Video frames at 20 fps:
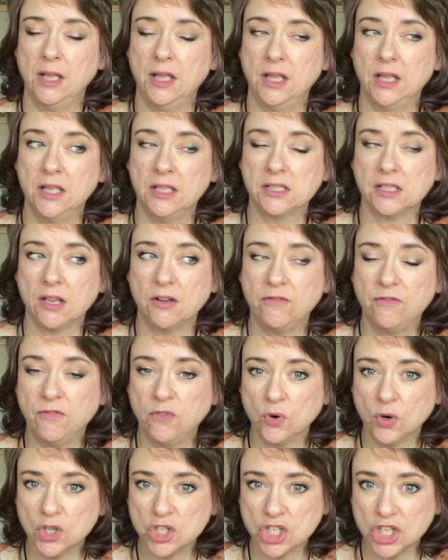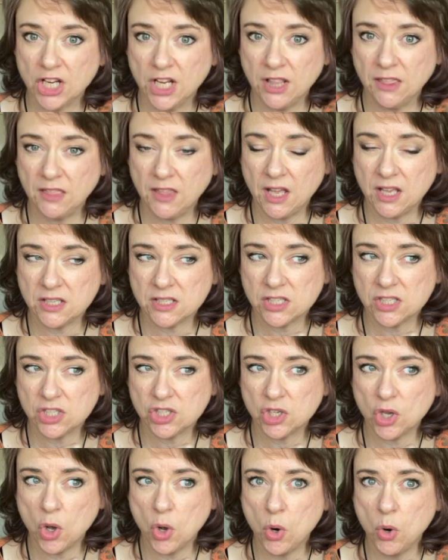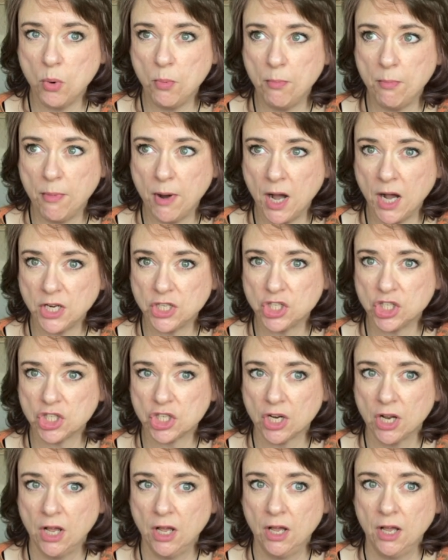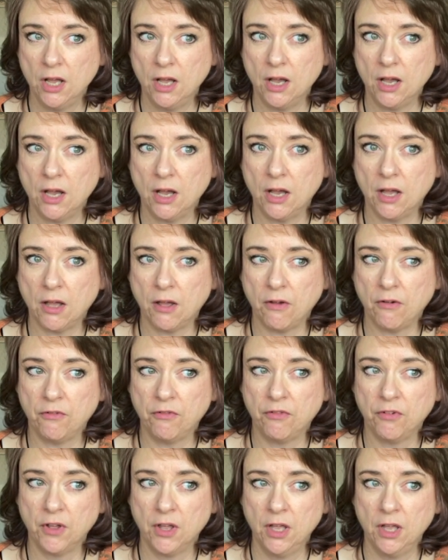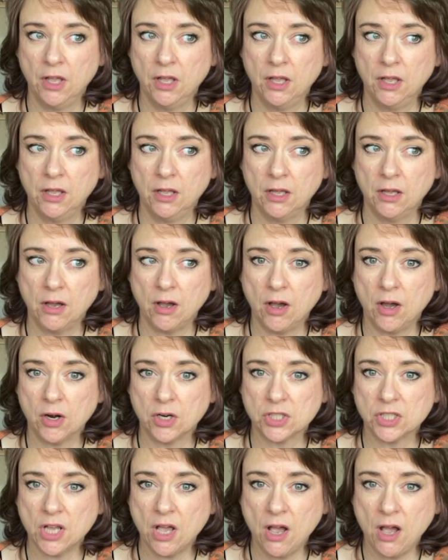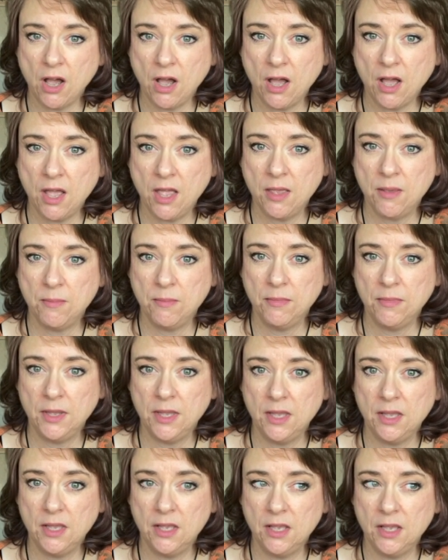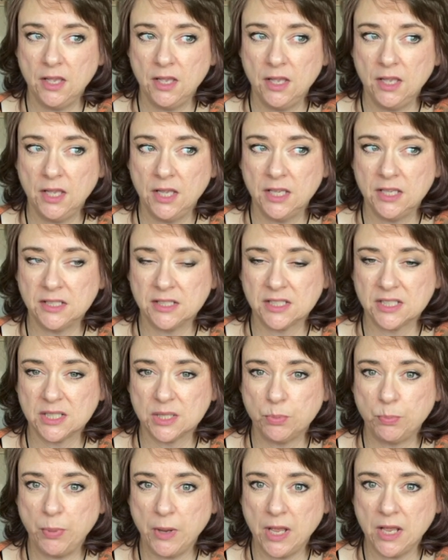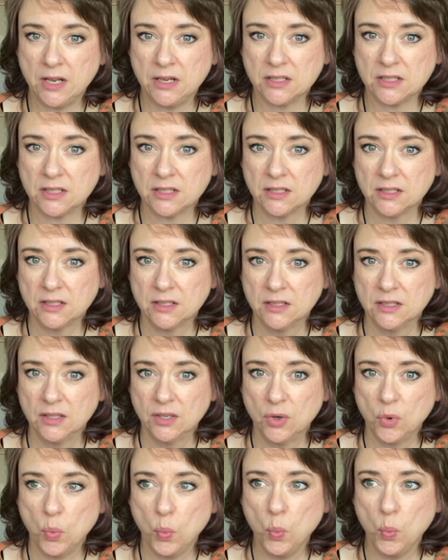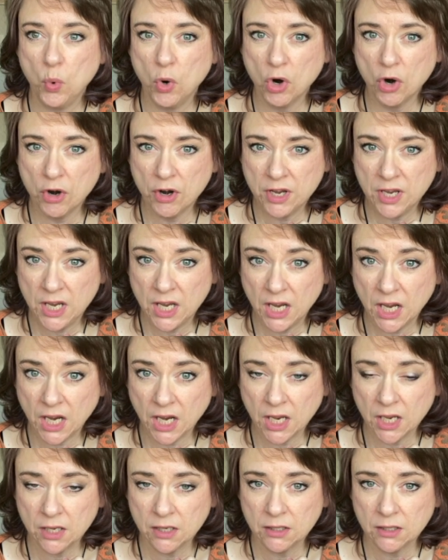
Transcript: it's unfortunate that so much of our time is spent worrying